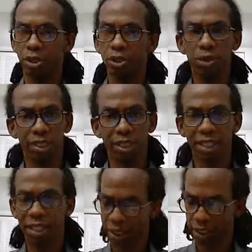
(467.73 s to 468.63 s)
Use your
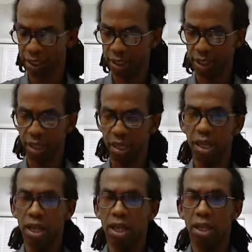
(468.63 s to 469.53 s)
senses.
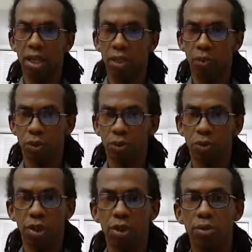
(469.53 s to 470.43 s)
Because what you
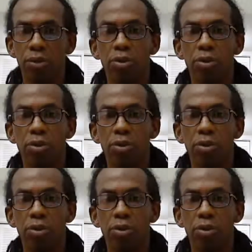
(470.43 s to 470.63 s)
want to do,